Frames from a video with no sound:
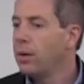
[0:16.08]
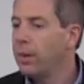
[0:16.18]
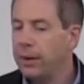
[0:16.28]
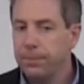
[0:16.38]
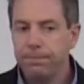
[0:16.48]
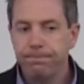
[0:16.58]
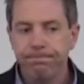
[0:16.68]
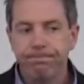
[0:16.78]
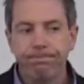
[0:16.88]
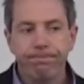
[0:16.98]
Well,
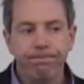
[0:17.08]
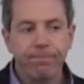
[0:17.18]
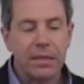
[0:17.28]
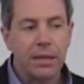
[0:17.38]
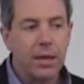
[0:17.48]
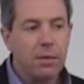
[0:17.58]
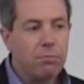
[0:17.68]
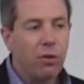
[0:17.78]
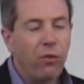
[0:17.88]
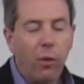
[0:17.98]

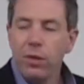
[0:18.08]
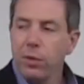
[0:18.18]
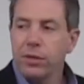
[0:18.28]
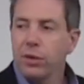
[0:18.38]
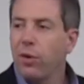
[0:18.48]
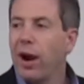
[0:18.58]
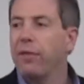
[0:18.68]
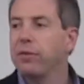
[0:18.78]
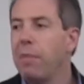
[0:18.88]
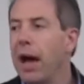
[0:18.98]
before there was
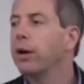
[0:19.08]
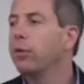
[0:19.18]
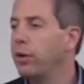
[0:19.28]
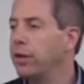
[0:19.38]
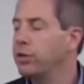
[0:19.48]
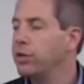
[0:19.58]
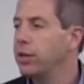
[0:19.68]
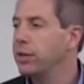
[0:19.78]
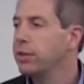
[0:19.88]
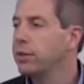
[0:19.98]
Kraft macaroni and
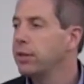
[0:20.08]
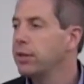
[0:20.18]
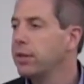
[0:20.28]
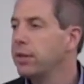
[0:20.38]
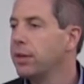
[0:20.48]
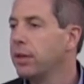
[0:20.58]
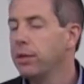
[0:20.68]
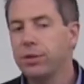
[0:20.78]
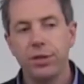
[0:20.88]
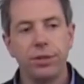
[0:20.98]
cheese,
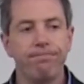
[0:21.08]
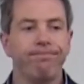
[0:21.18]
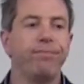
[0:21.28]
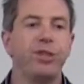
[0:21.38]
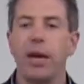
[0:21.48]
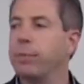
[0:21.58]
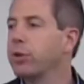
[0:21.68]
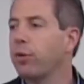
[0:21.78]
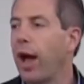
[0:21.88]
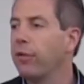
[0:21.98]
it was just
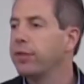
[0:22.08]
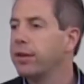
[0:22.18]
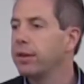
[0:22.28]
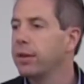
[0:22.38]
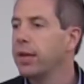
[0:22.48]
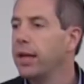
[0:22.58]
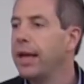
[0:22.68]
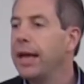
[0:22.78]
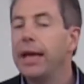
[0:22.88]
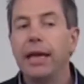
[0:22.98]
James Kraft.
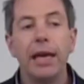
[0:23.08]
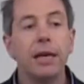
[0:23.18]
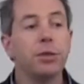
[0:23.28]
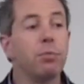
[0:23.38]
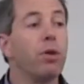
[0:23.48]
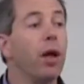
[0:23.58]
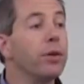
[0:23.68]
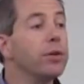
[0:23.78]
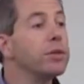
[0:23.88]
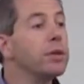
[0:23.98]
He and his
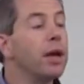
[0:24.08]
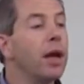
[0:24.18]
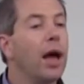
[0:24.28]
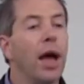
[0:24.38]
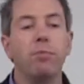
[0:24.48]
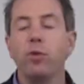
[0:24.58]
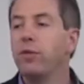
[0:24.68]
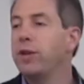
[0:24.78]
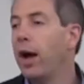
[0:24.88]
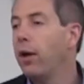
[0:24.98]
brothers had
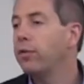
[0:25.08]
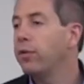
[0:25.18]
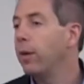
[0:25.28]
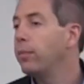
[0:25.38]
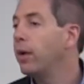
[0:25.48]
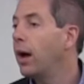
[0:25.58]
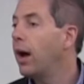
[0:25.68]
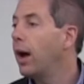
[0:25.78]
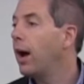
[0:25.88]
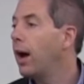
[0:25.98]
moved down from
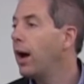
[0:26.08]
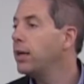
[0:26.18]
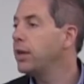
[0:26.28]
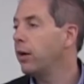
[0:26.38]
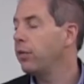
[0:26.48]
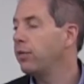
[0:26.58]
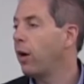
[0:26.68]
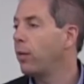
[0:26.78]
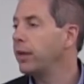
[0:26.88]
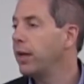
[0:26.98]
a dairy
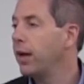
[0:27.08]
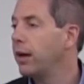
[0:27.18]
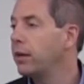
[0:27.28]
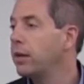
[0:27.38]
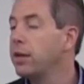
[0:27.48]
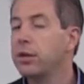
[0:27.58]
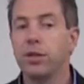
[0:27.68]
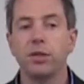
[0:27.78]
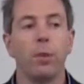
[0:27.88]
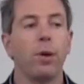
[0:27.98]
farm in Canada to
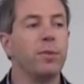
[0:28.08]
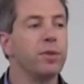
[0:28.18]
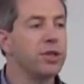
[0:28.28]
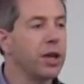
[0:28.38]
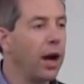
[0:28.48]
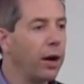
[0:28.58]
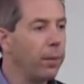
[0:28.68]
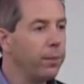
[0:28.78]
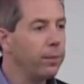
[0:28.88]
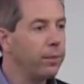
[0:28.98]
the suburbs of Chicago.